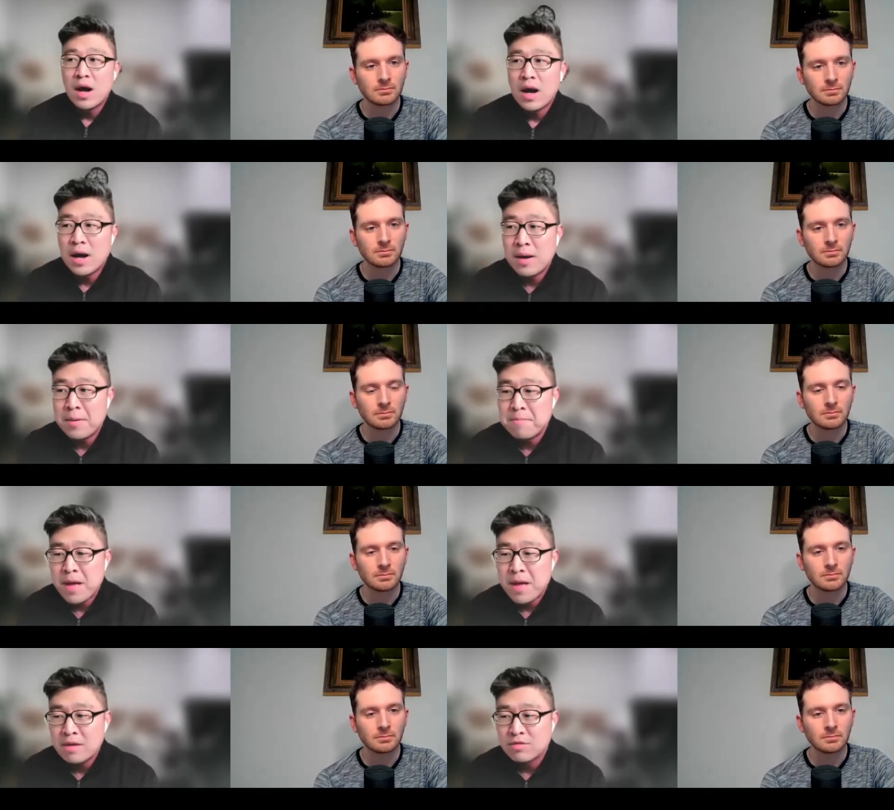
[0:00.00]
Speaker 1: Um,
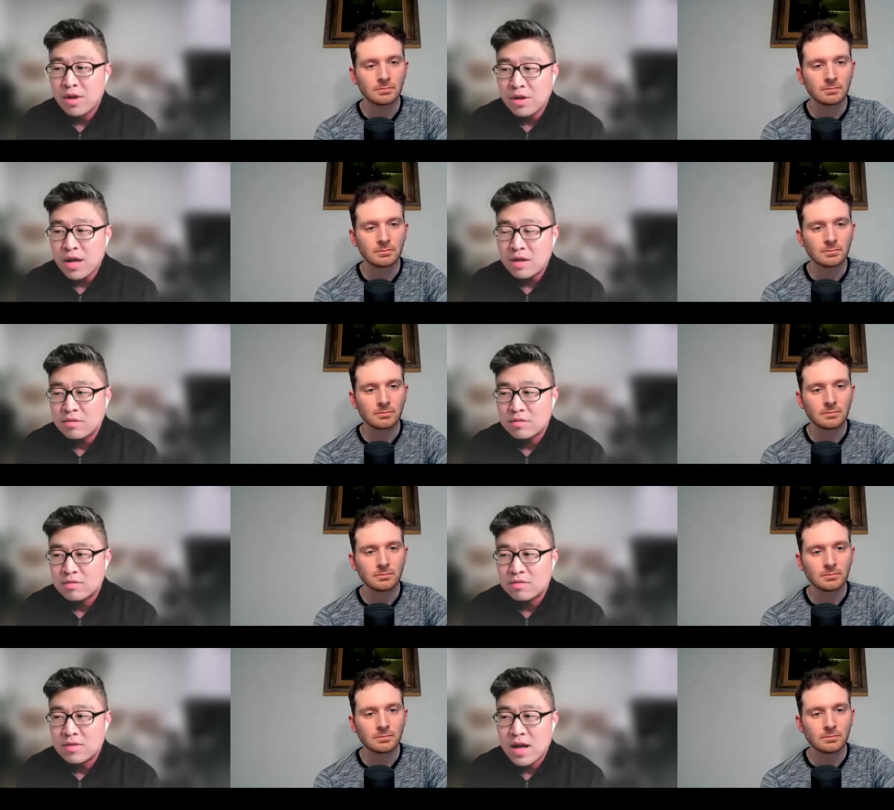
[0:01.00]
as long as
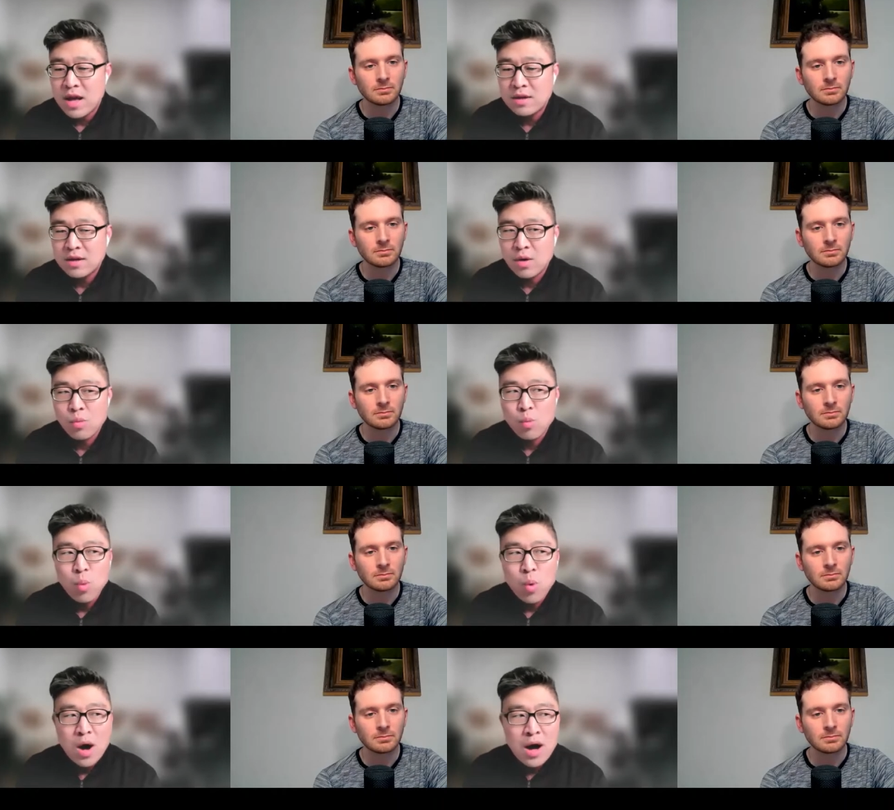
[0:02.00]
it's not a
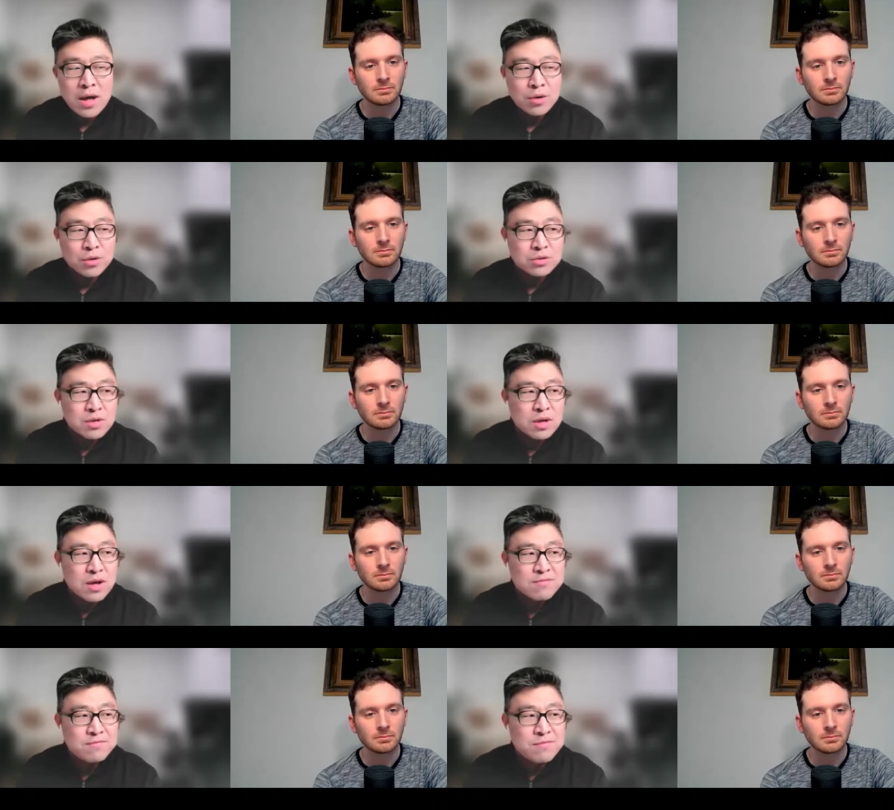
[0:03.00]
wild,
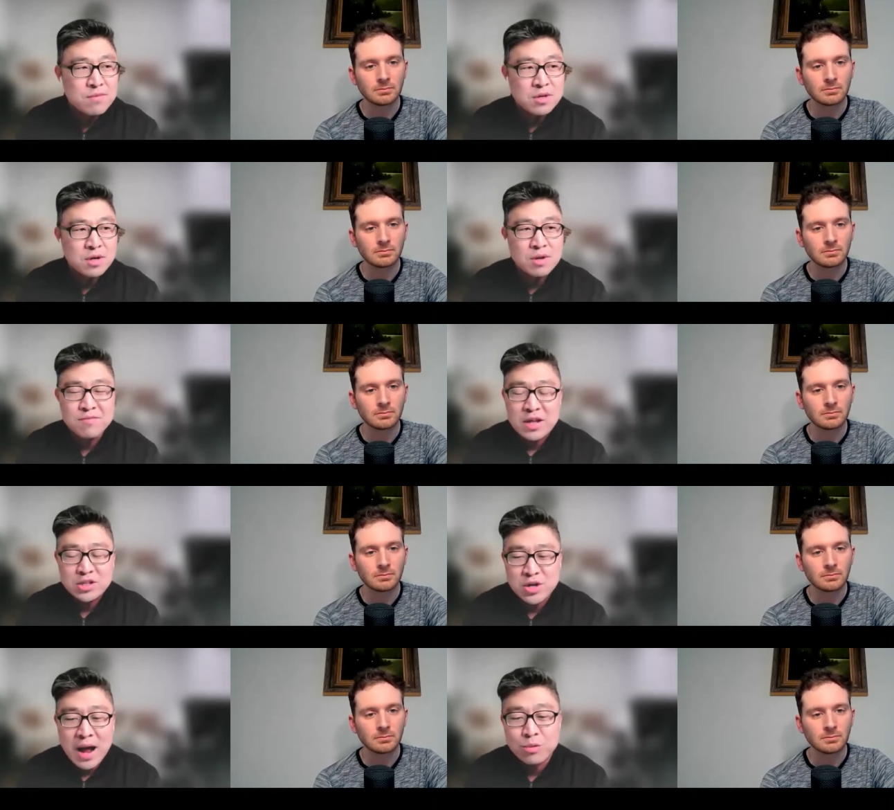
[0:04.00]
um, you know,
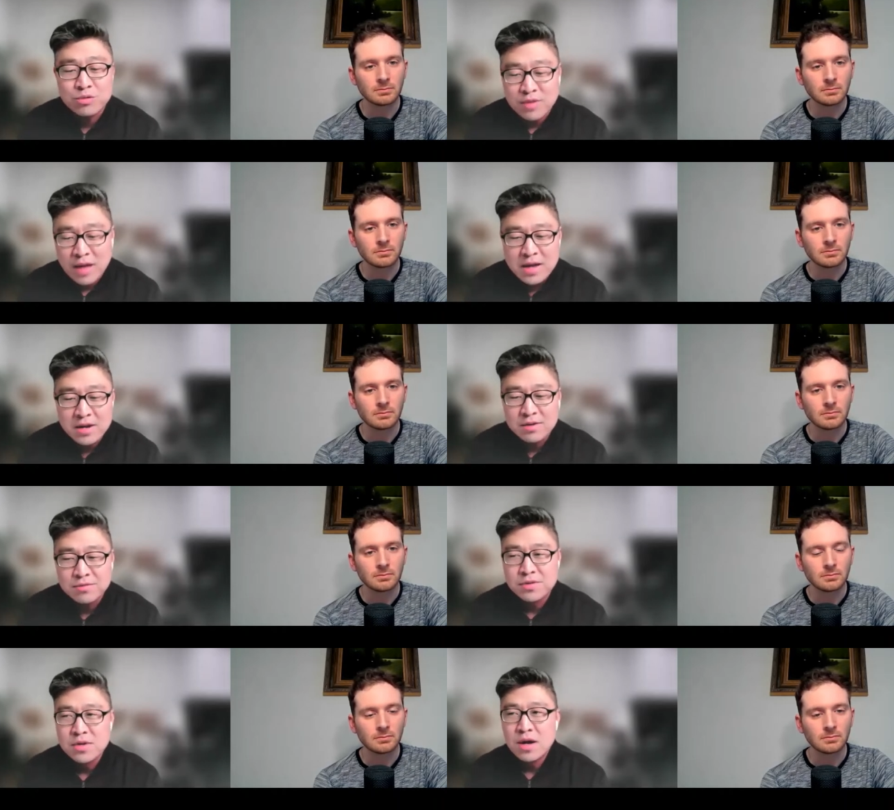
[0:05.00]
adventure outside
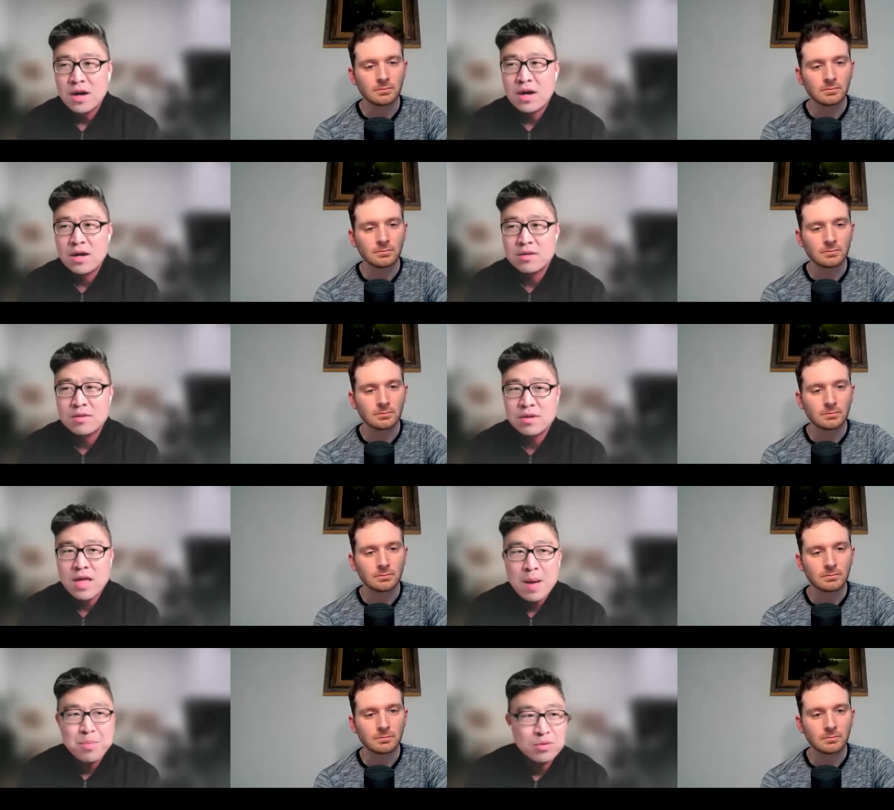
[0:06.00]
of uh, the
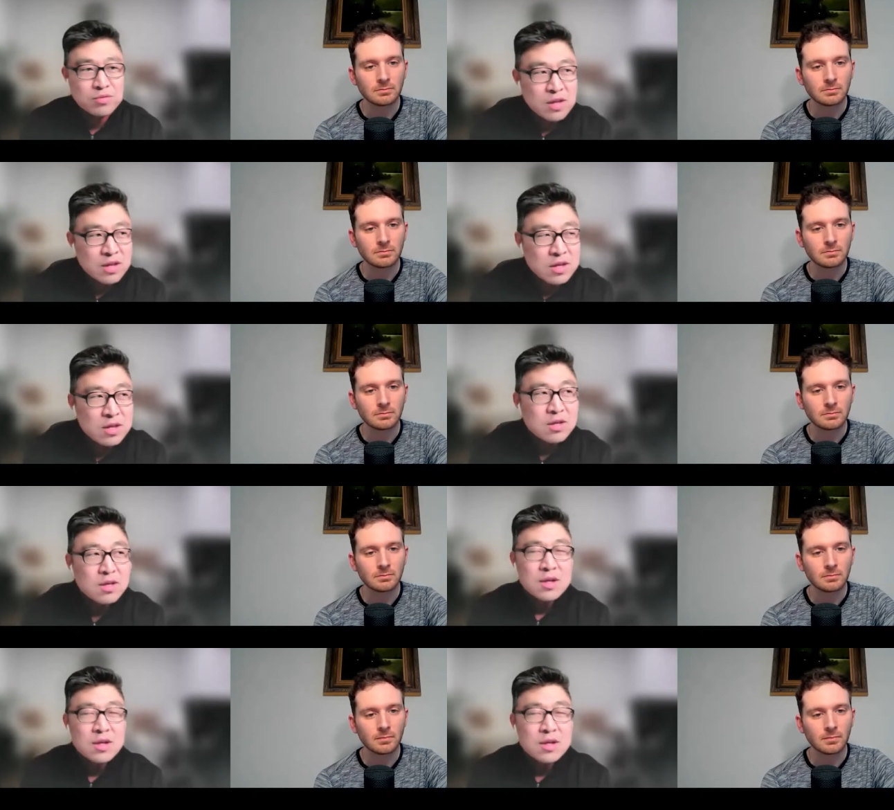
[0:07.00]
capital city.